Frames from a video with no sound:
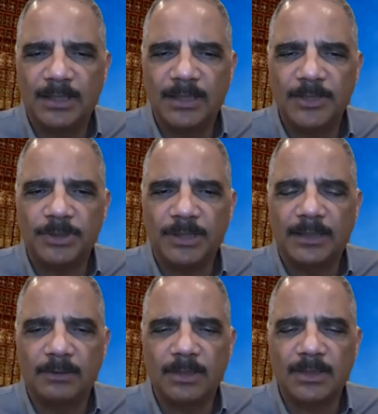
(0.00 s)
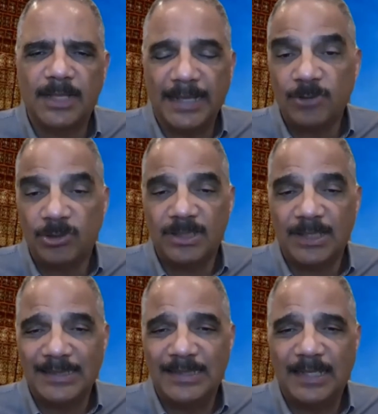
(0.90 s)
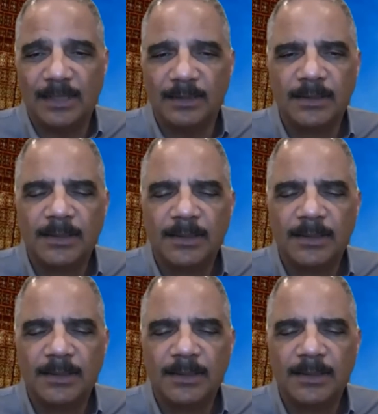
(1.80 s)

country, and it looks like actually looks like a duck.